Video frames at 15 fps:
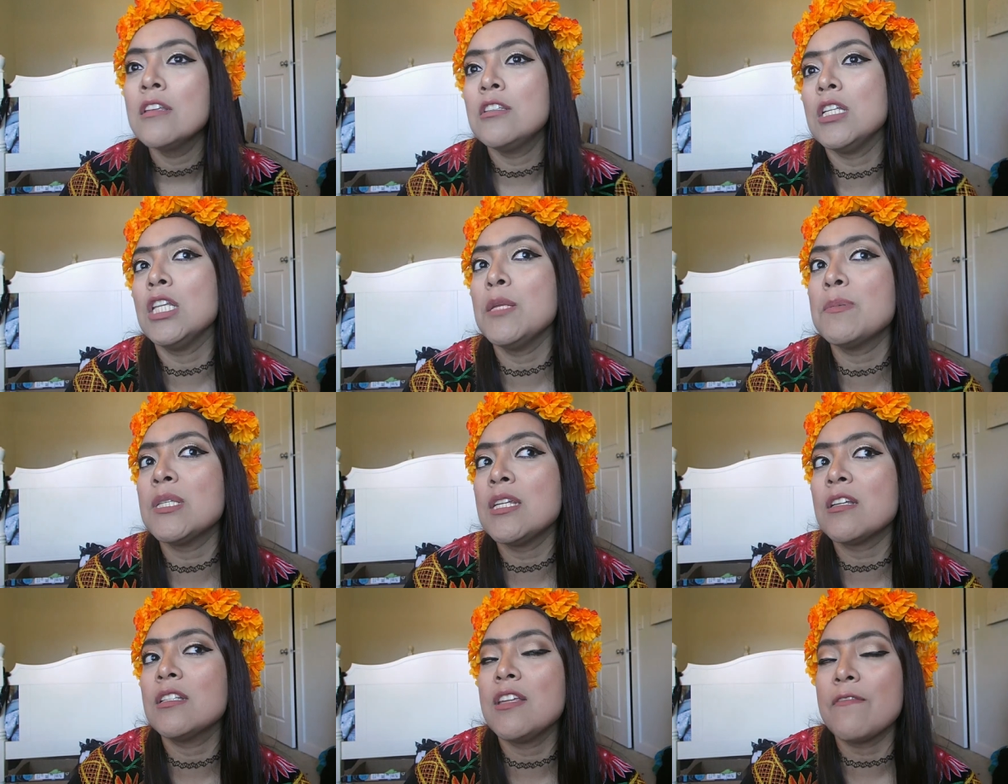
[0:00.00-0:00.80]
So the
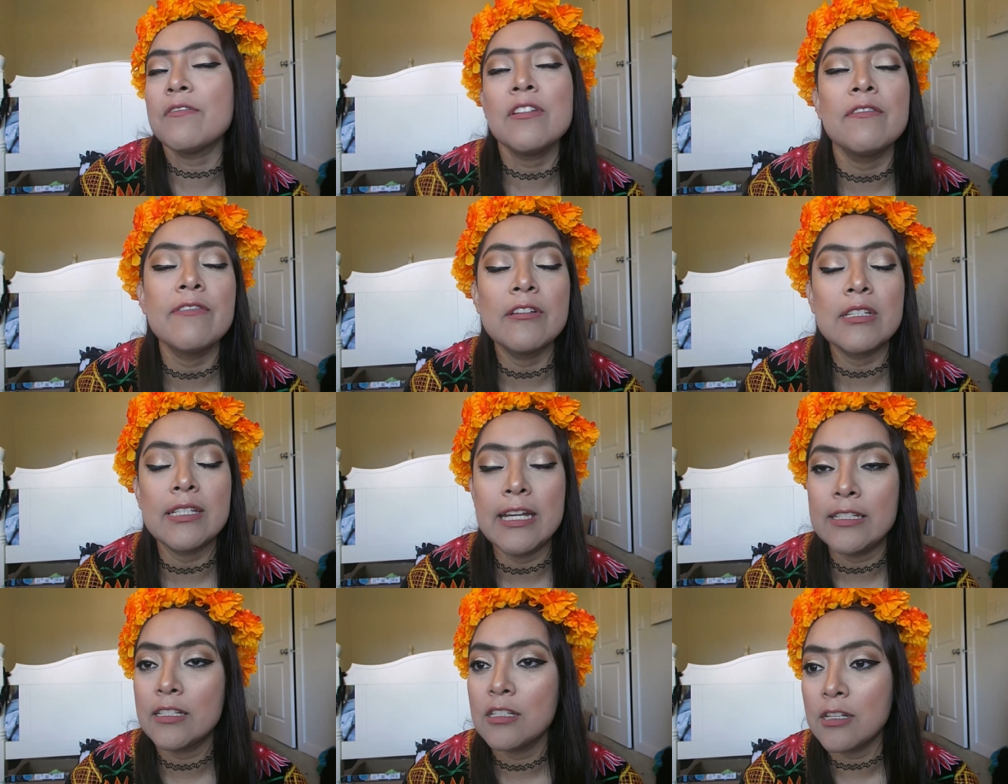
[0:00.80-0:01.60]
lipstick definitely feels
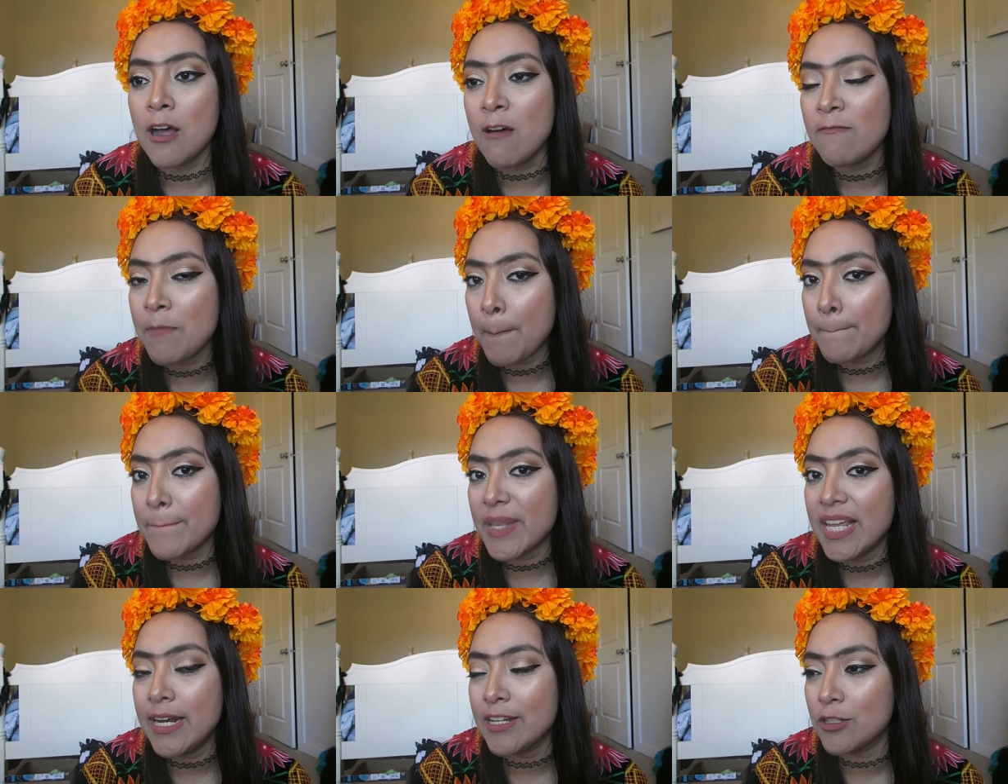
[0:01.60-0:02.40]
nice and soft.
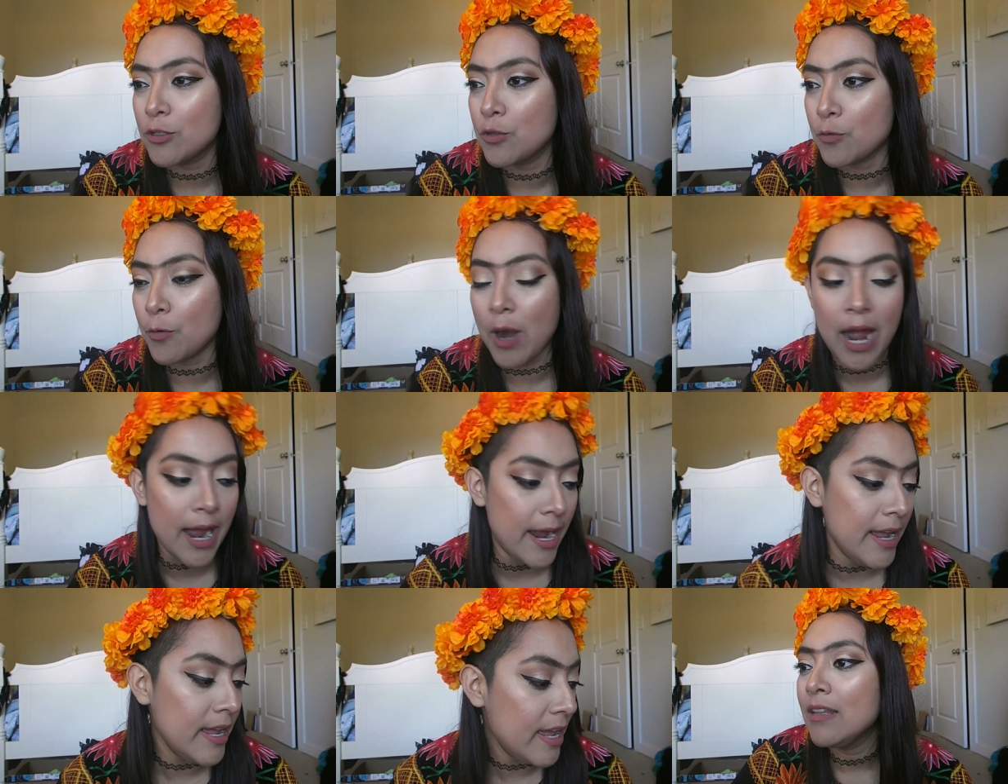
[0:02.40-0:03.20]
It is
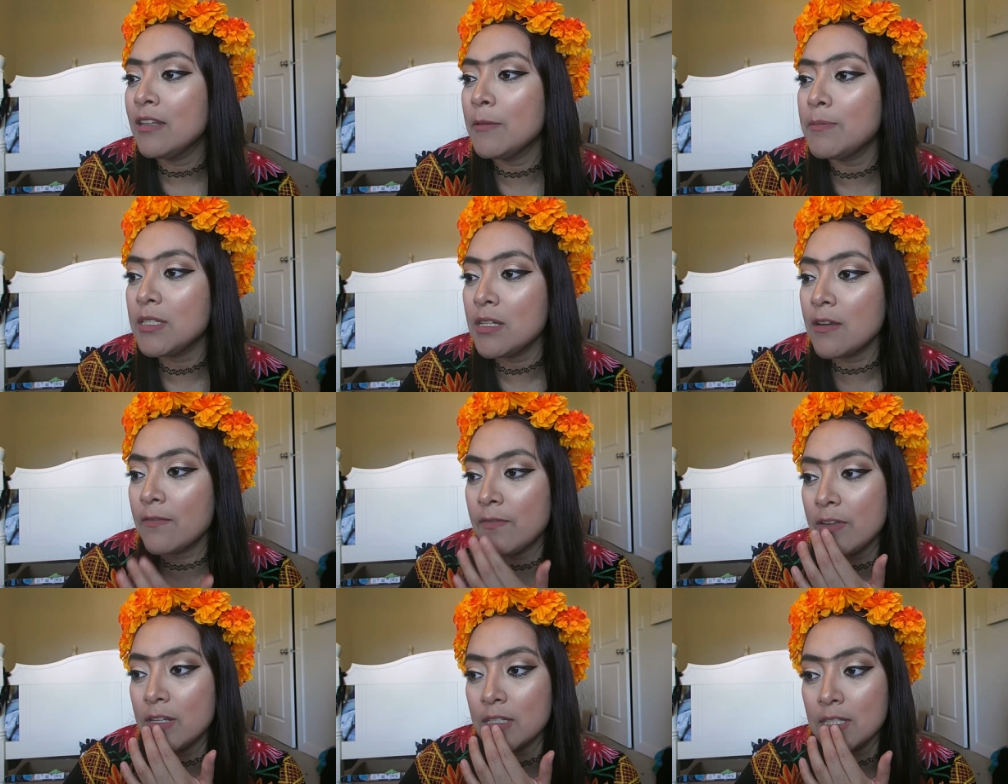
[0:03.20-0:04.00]
dry. Lipstick
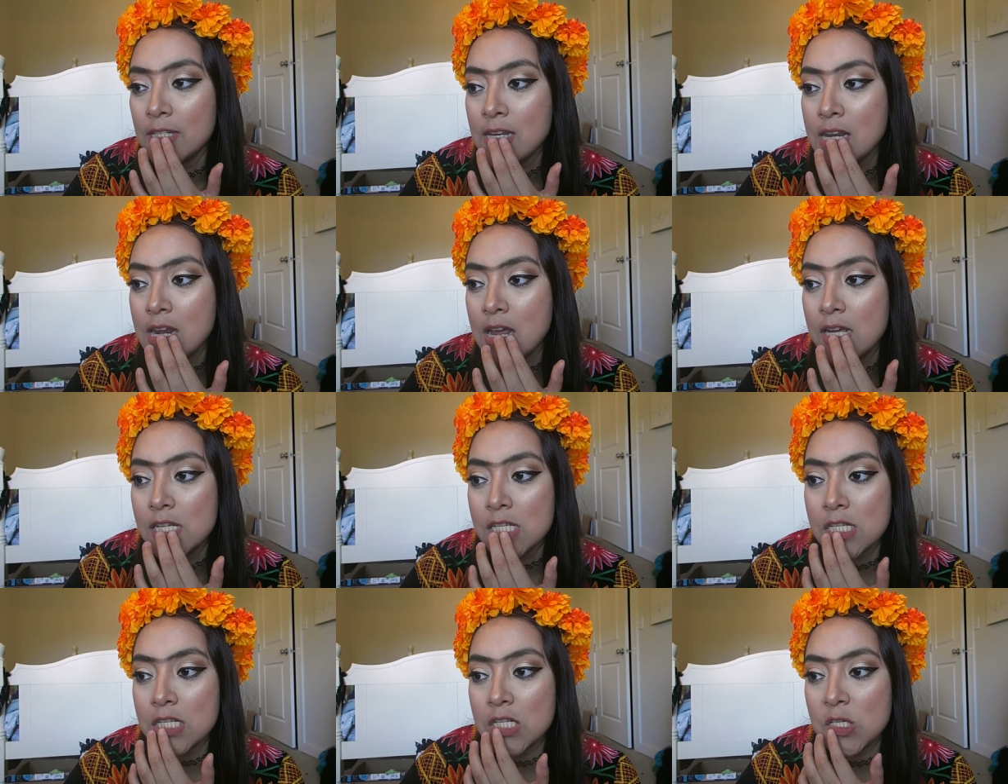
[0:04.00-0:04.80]
feels nice.